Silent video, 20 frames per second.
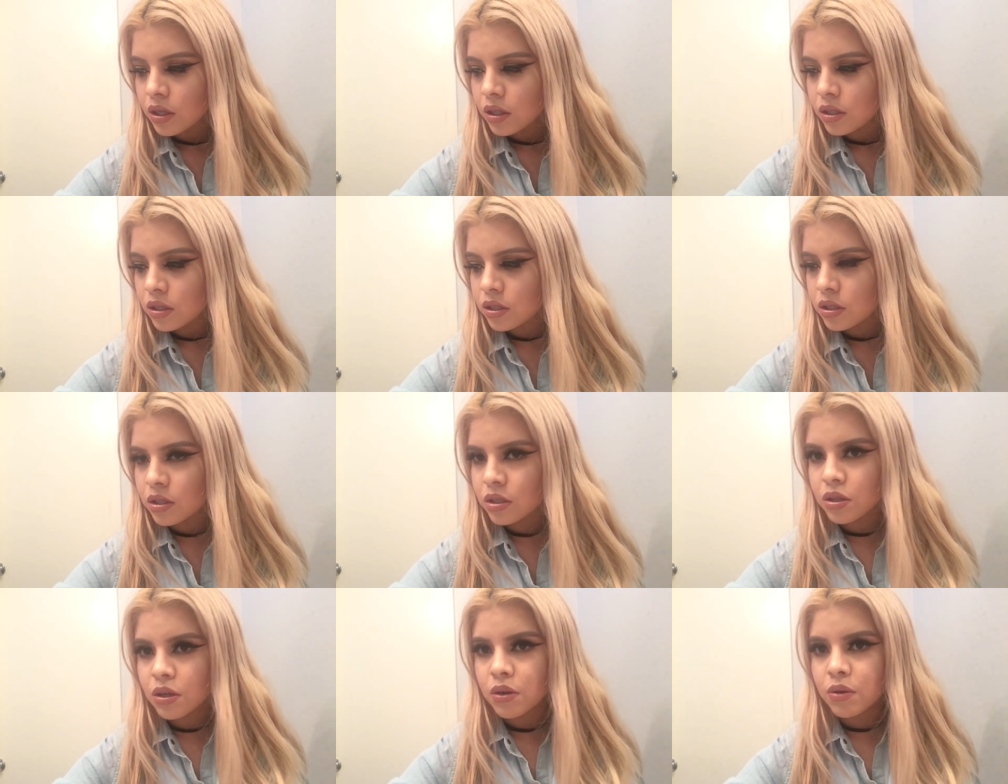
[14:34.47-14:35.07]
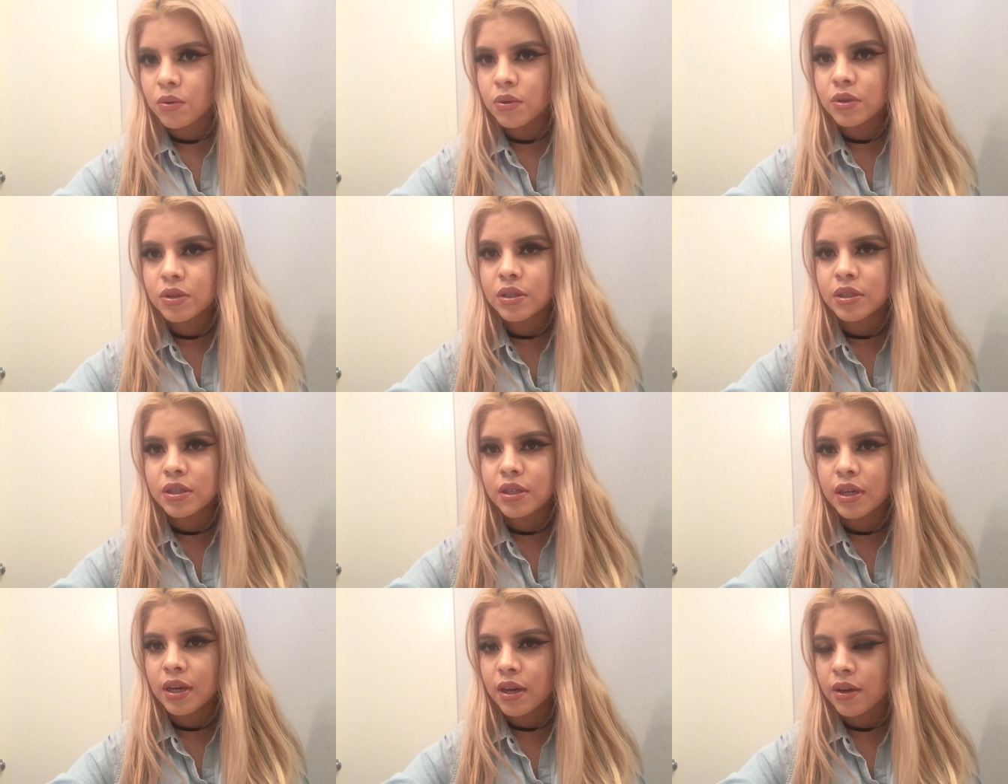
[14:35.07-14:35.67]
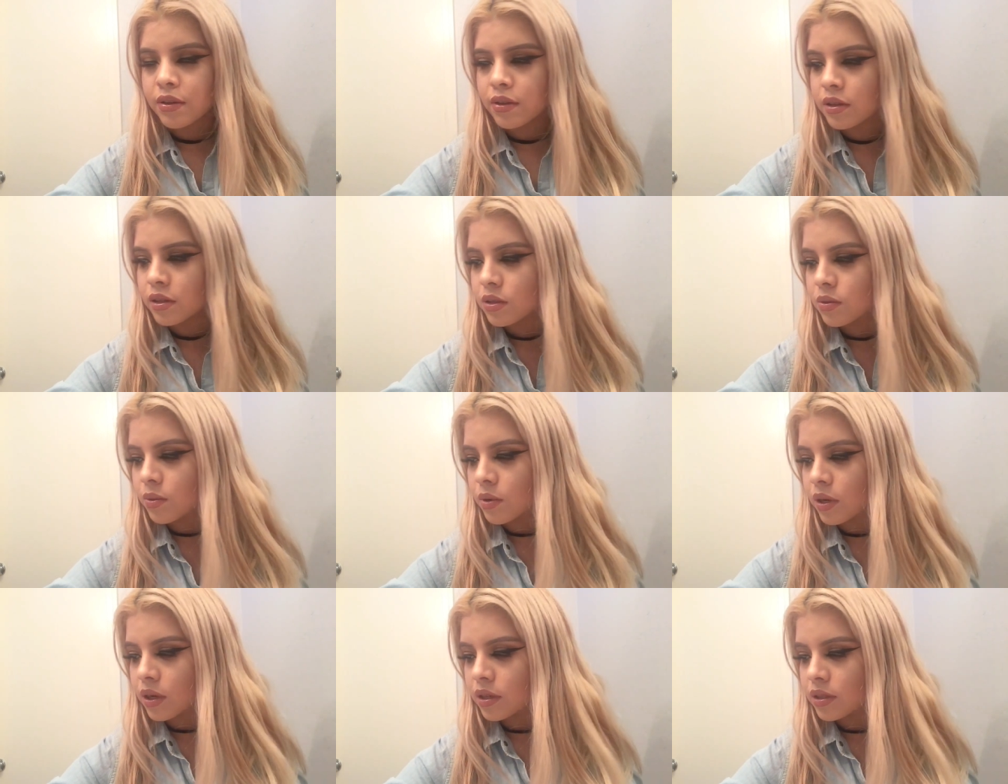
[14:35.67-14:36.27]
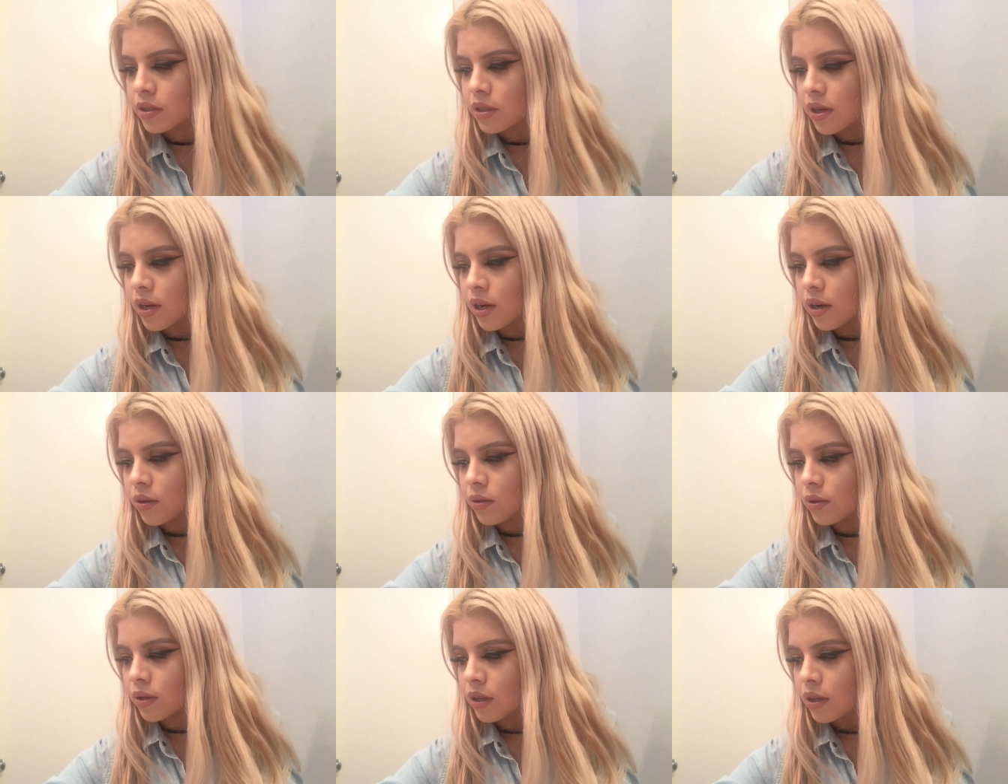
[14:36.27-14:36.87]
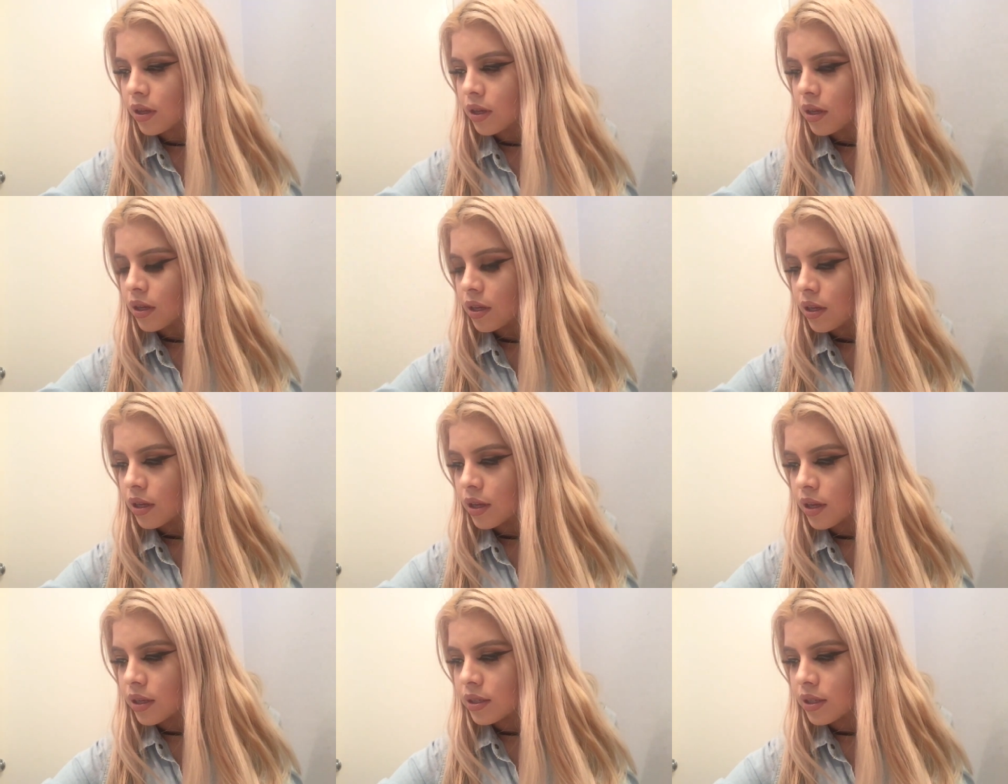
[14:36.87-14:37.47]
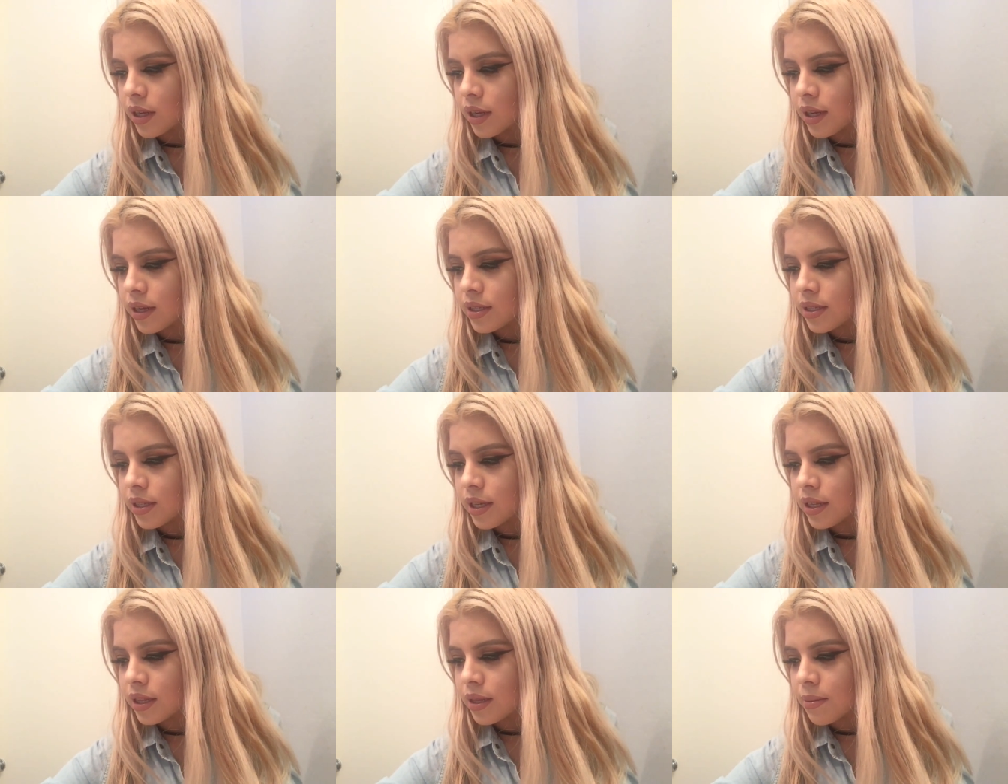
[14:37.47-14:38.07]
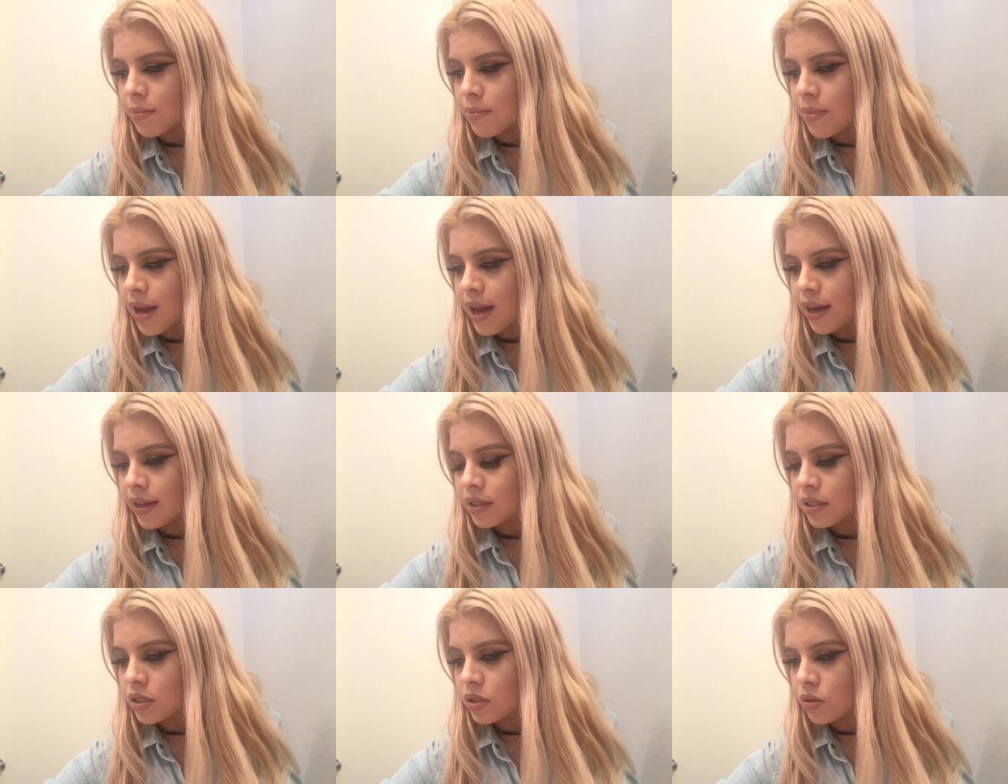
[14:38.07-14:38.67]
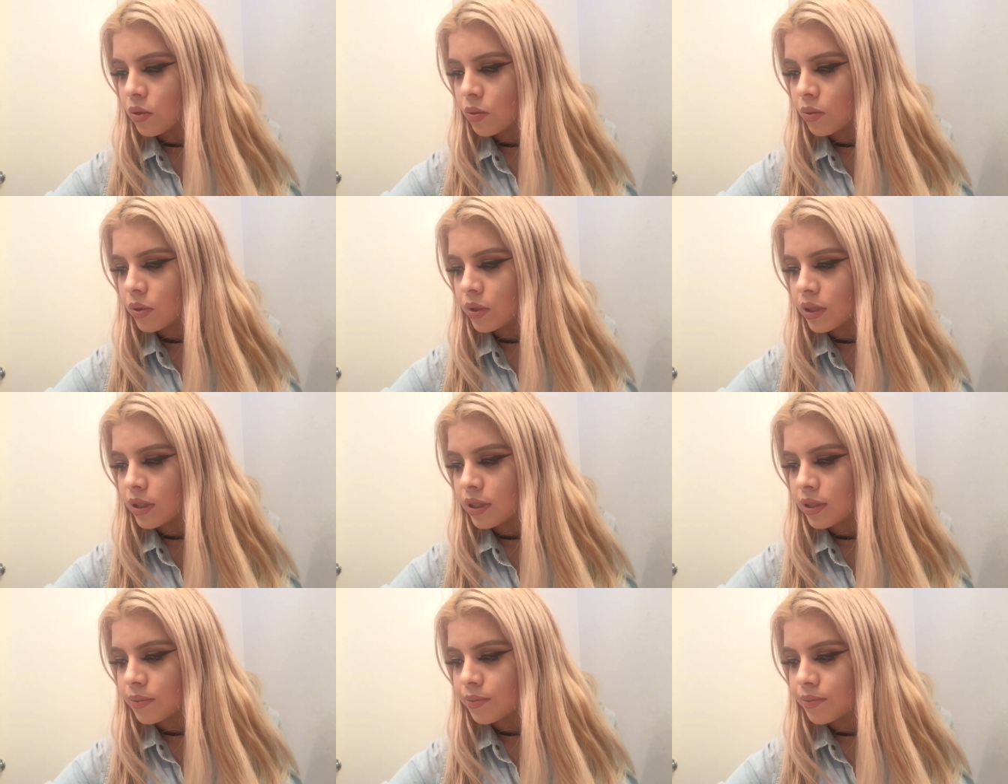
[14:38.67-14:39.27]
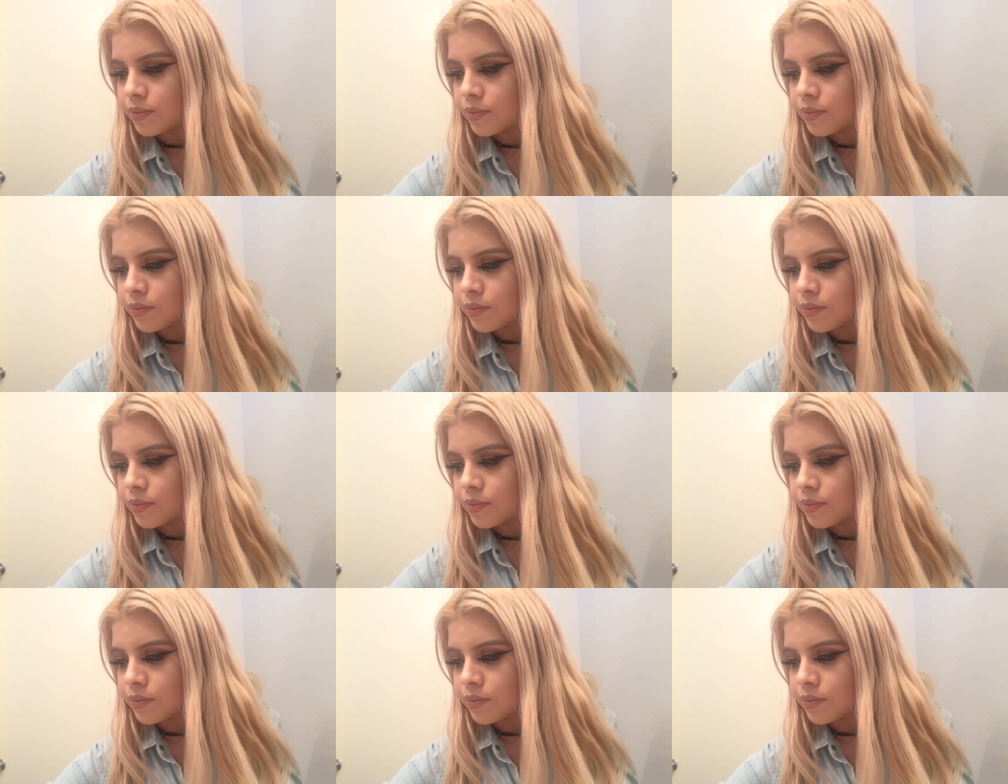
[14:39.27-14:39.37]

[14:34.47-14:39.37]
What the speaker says: So we'll see how this works out. Because like I said, the mattes don't really